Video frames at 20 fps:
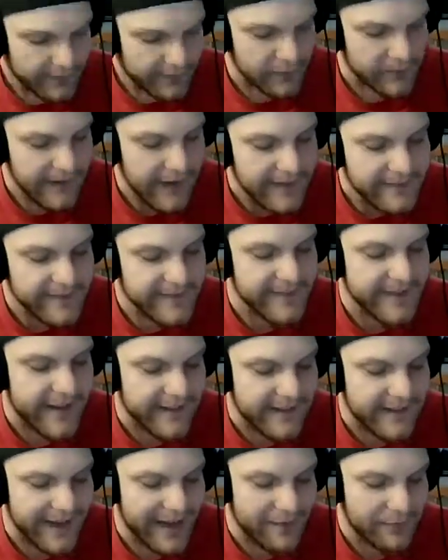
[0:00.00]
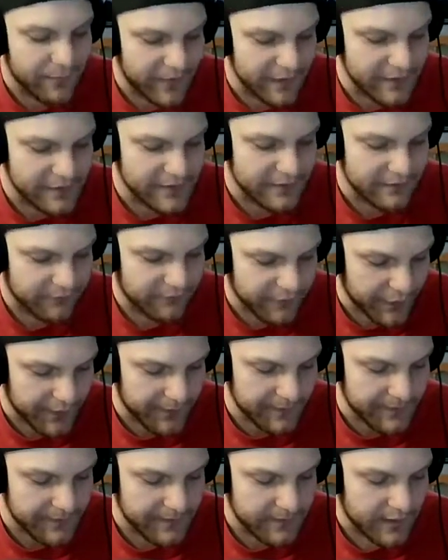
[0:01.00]
So Yes and Kellyanne finish in
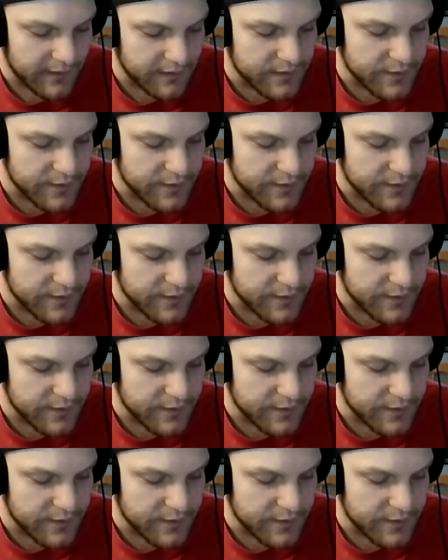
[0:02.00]
first.